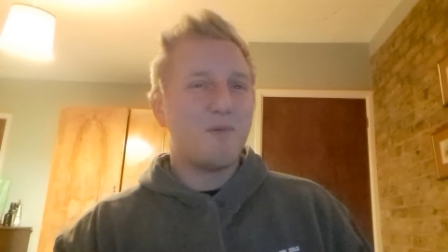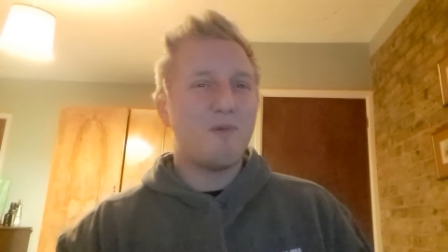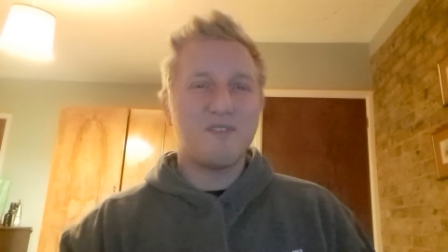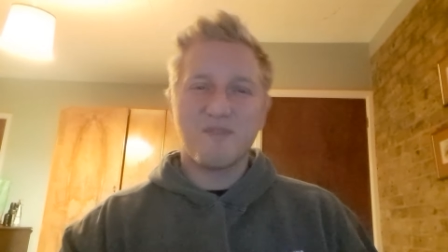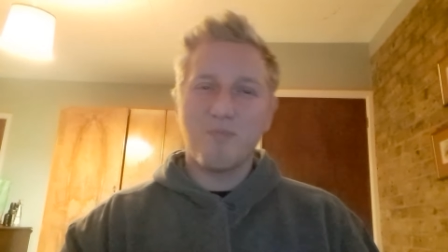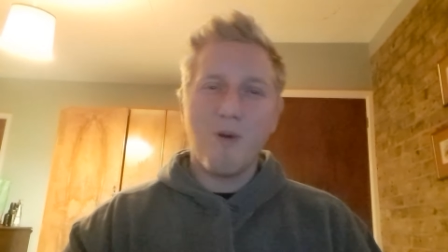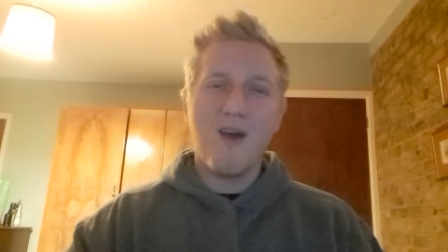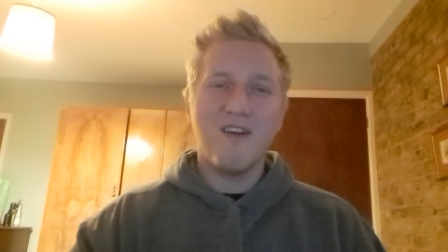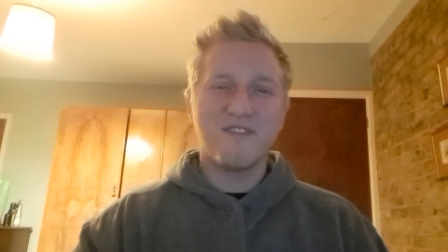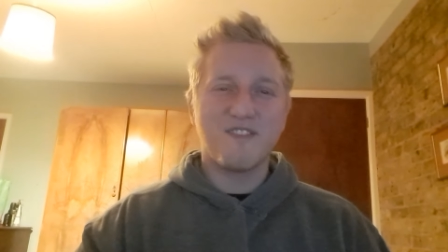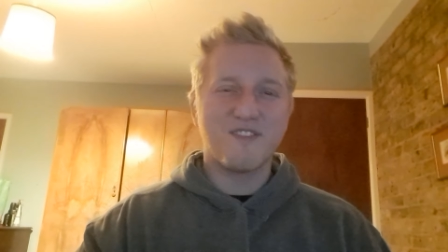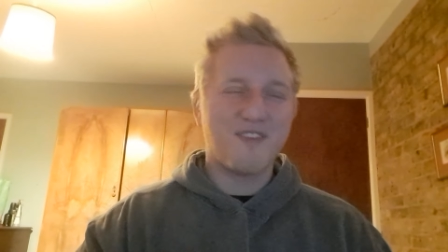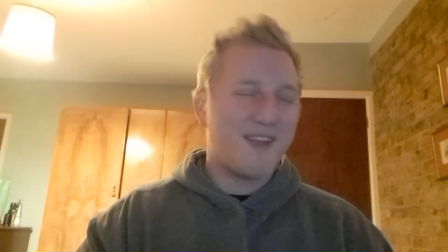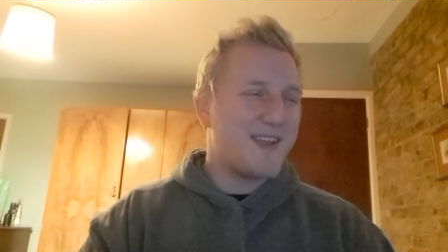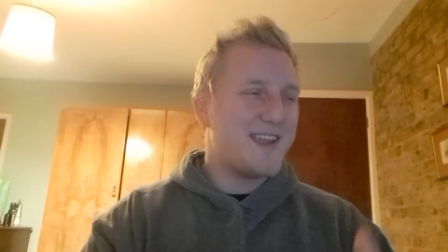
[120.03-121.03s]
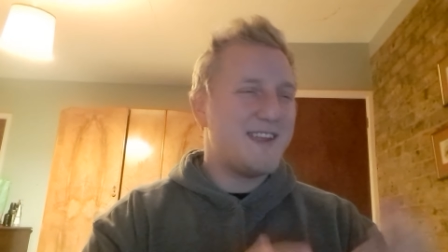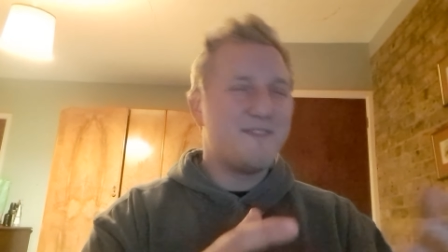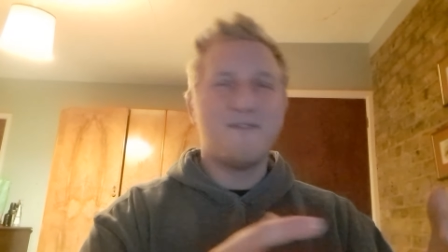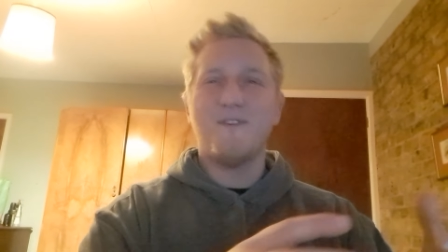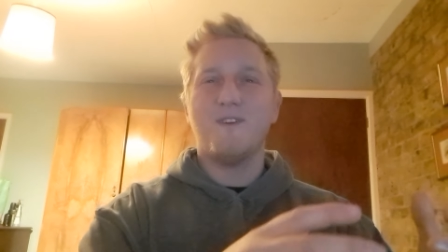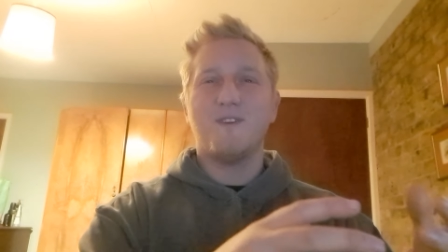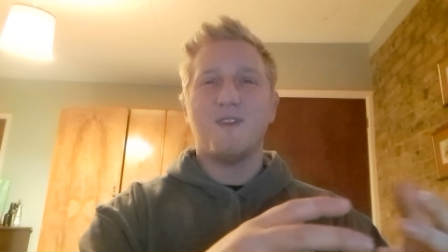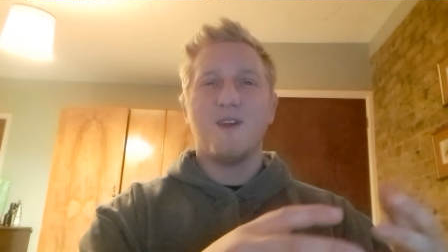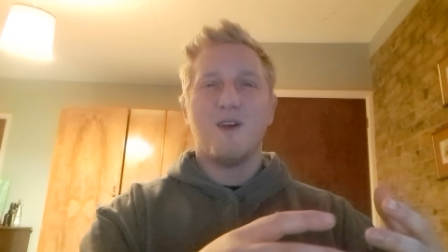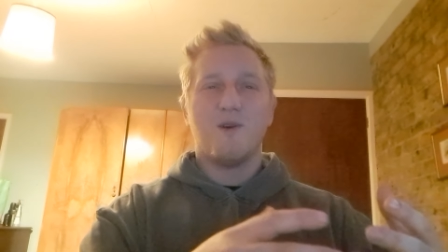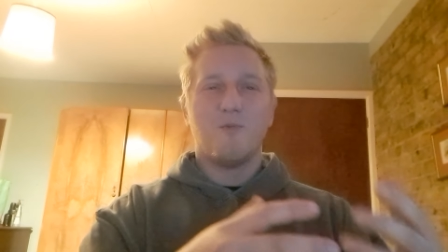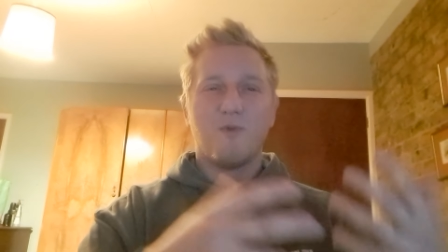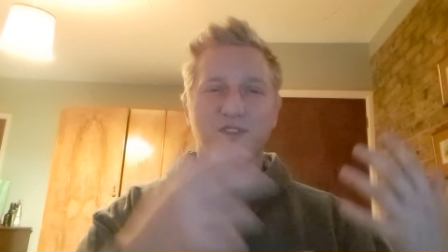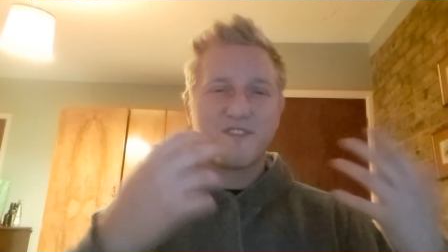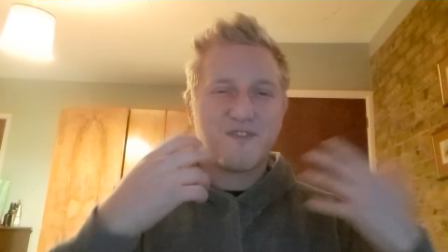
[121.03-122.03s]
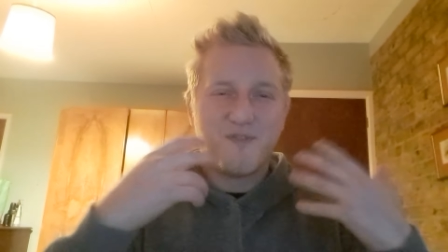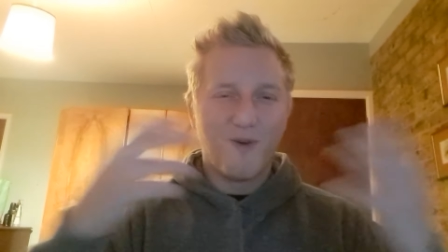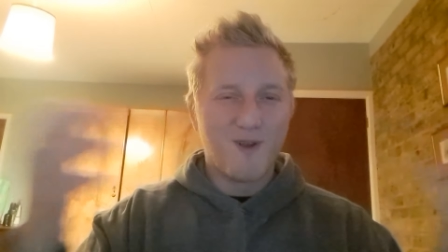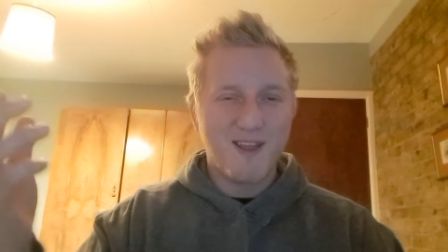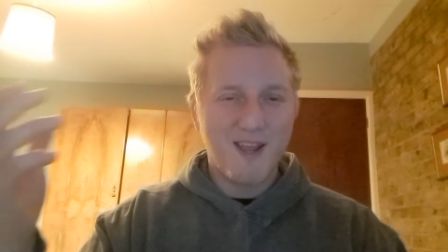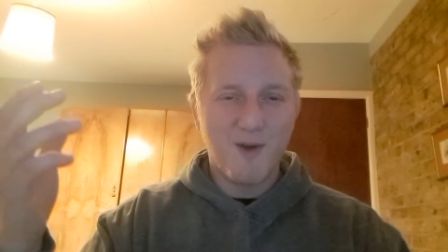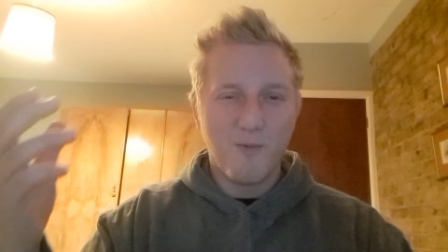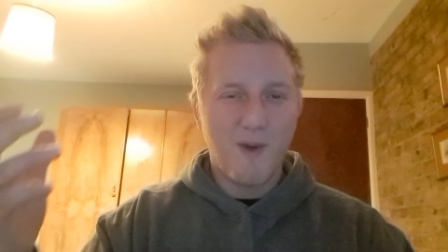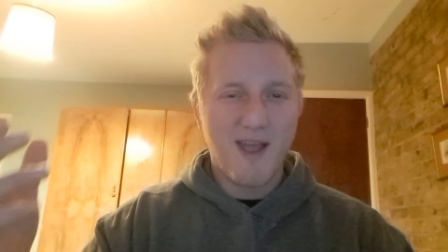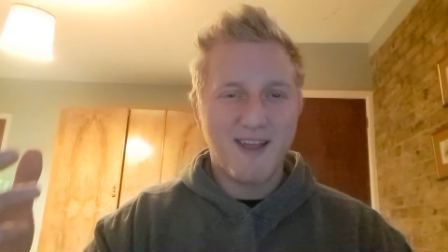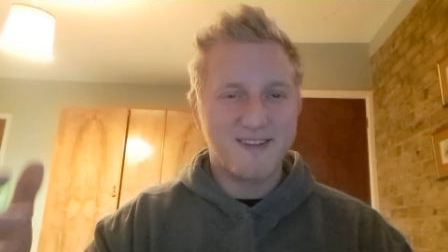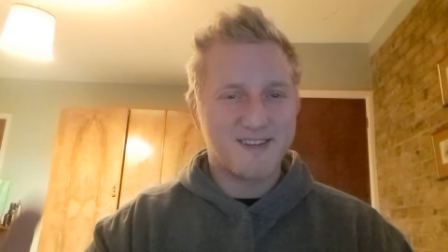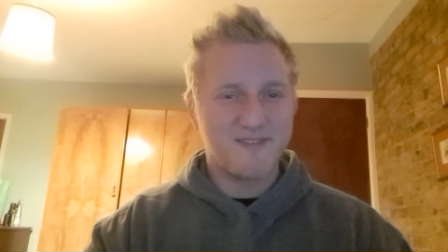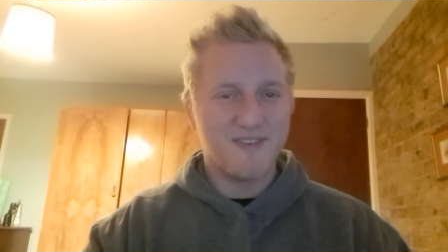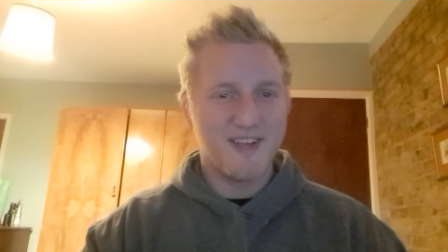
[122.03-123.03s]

But what's worse is that Ethan was fully aware to